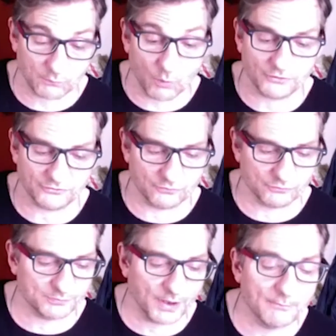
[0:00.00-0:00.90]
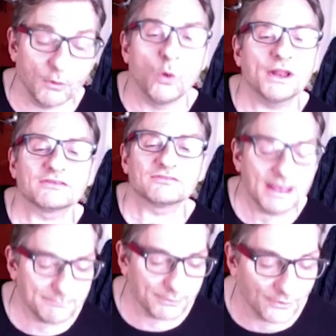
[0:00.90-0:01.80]
want you to respond. But one
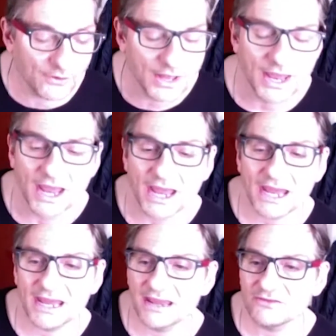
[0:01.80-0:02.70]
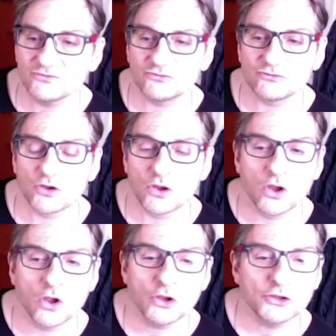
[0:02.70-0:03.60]
example is,
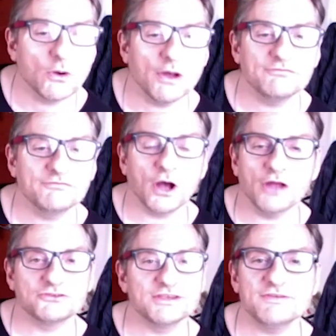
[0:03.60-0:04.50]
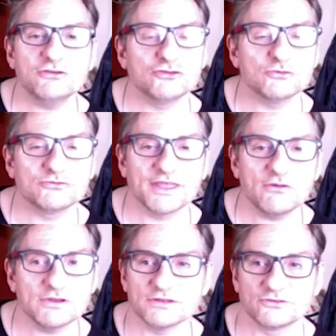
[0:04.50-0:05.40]
on TV shoots, they
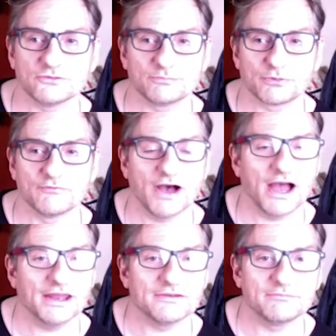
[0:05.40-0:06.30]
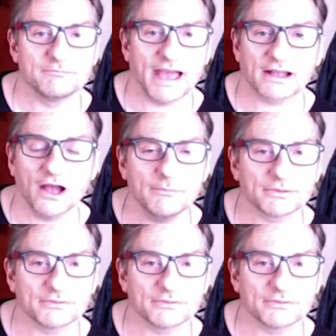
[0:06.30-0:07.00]
don't need to provide backup